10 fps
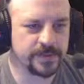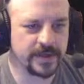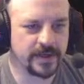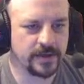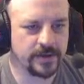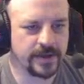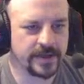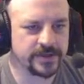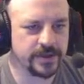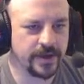particular
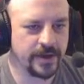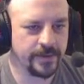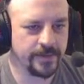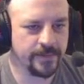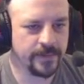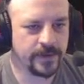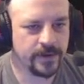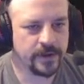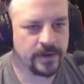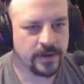texture now,
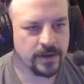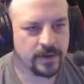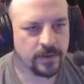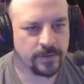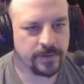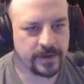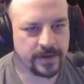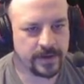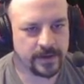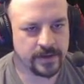we'll
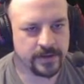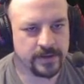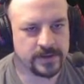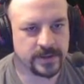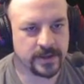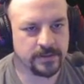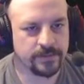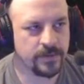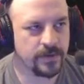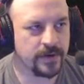be using it
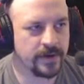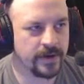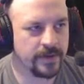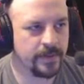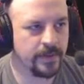for